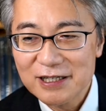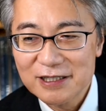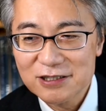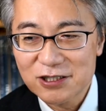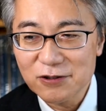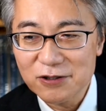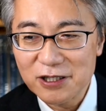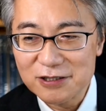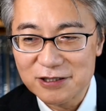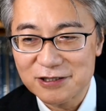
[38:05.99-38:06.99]
still
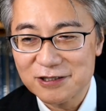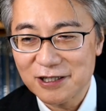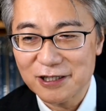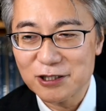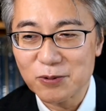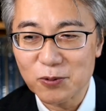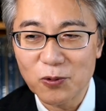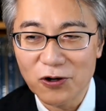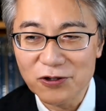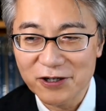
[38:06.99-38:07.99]
needs a little bit of
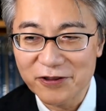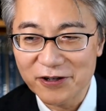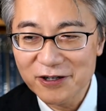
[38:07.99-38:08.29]
work, I think.